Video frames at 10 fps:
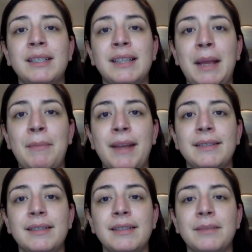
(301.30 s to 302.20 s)

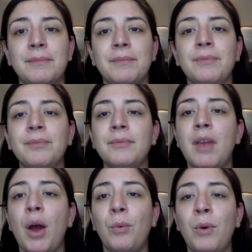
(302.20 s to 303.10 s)
statements.
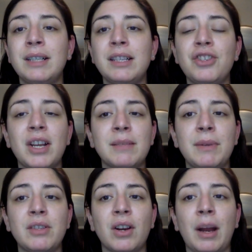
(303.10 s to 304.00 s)
Once
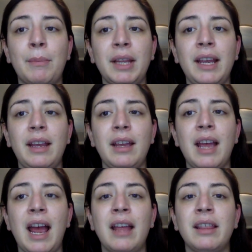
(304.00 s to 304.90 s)
adjustments are complete
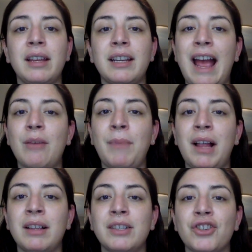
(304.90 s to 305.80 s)
and the account
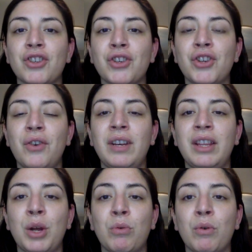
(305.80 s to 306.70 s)
balances are shown in
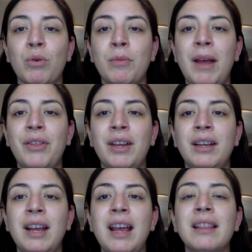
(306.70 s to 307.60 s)
the accrual
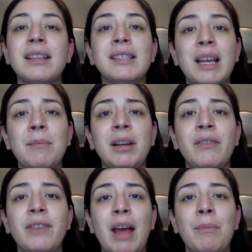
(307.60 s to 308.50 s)
method, the statement
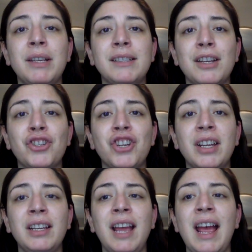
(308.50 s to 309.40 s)
of net
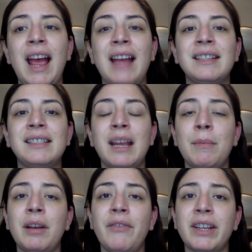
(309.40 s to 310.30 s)
position and
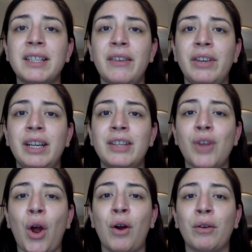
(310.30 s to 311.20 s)
statement of activities
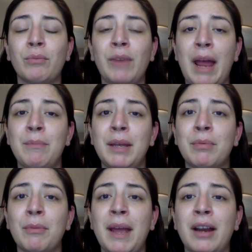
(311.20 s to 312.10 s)
can be
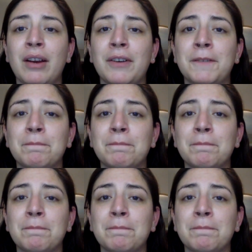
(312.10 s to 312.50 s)
prepared.